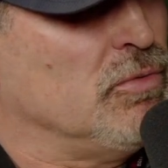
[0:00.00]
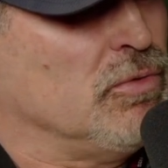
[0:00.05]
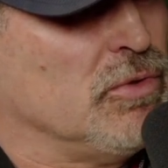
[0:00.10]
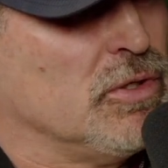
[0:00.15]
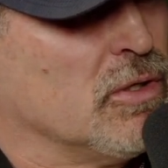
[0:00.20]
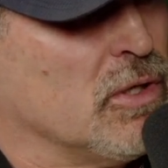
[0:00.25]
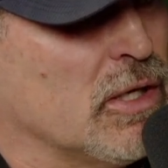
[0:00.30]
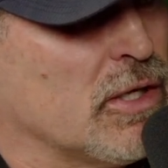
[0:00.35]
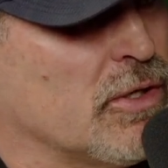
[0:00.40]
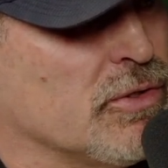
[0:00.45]

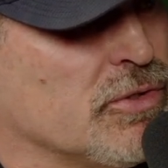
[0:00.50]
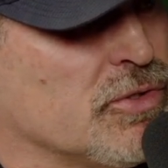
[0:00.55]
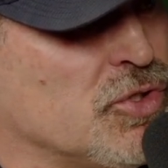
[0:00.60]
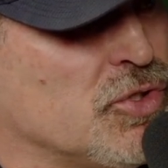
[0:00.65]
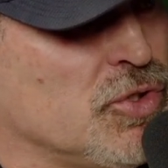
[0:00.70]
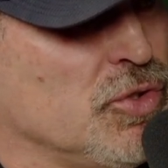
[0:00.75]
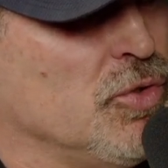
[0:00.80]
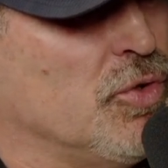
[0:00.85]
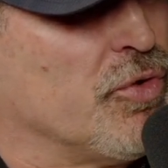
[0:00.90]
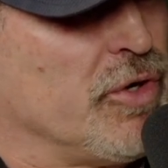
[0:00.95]
You're like a
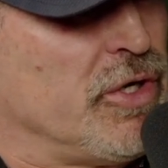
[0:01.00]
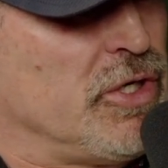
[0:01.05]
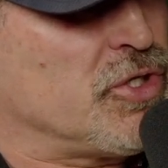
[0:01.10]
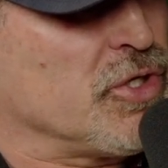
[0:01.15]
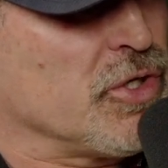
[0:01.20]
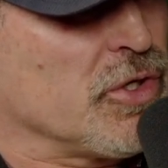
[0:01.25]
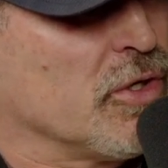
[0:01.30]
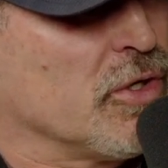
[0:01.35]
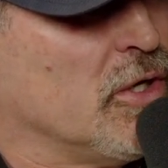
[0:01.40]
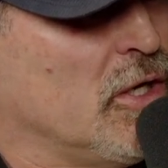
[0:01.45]
zoo
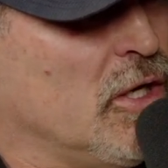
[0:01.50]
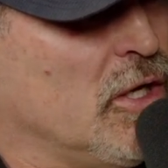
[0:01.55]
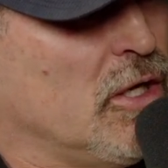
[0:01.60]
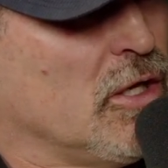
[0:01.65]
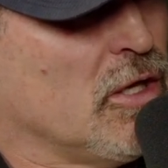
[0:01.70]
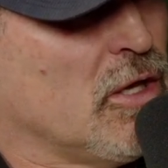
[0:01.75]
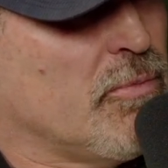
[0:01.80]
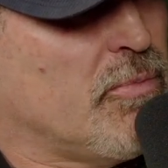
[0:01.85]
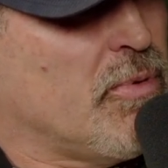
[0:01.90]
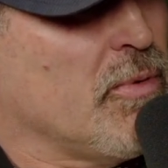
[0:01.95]
creature
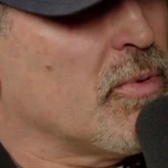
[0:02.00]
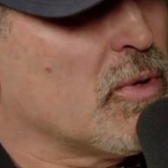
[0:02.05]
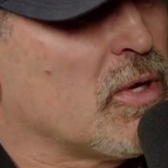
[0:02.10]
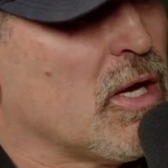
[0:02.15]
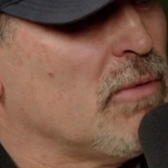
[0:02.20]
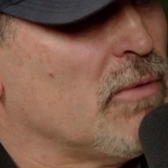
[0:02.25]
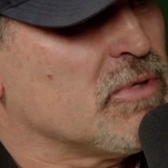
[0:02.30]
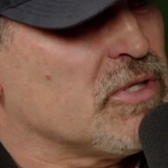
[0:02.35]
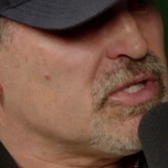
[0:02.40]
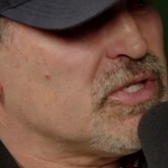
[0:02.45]
that people
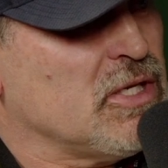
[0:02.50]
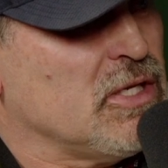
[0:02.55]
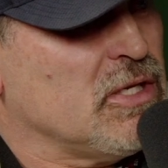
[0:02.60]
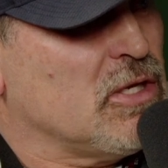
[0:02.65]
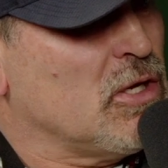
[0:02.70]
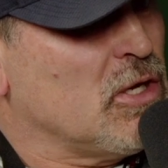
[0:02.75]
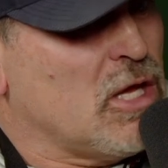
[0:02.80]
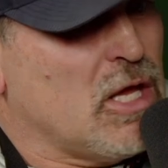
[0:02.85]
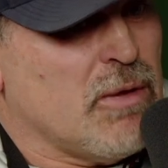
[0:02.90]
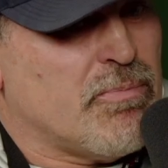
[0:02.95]
come to see.
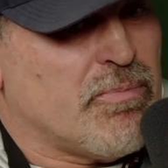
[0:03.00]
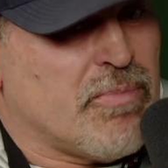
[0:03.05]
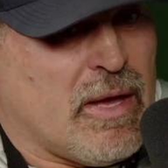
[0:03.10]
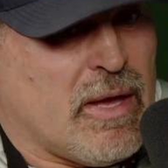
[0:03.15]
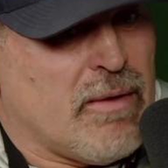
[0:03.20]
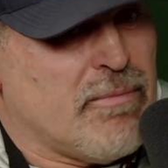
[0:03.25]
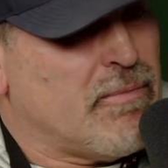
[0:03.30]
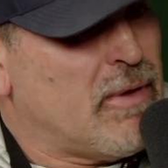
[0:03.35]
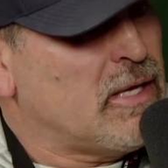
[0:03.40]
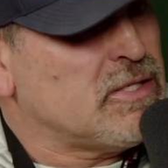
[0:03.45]
That he
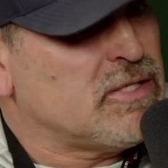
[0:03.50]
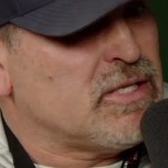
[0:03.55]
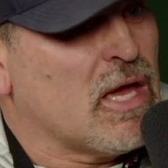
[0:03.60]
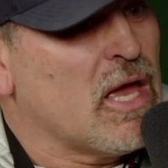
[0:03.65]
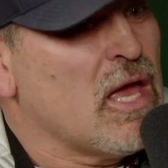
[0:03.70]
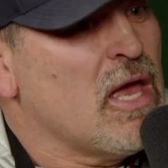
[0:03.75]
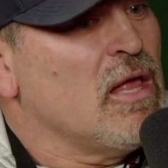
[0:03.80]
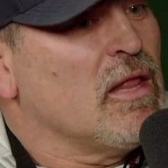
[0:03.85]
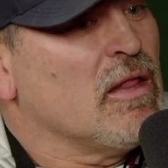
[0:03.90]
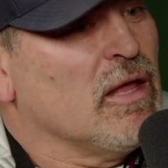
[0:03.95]
may stay.
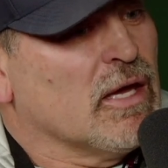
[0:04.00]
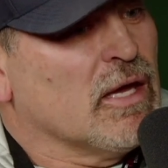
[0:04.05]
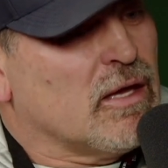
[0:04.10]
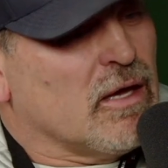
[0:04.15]
Like,